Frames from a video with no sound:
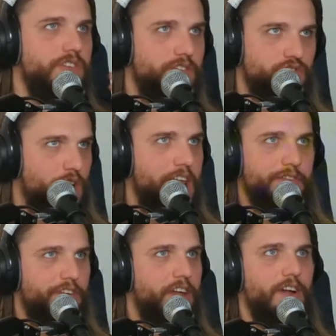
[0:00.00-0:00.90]
trying to
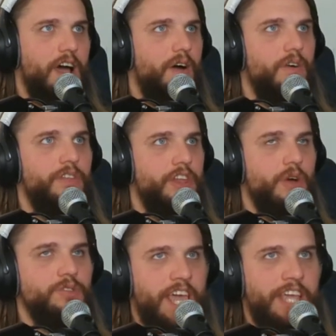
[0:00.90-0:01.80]
figure out the
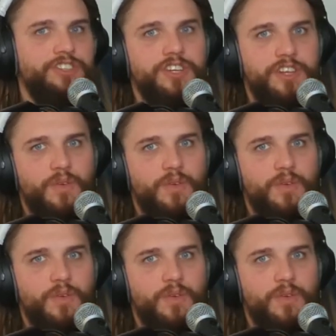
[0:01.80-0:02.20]
notation.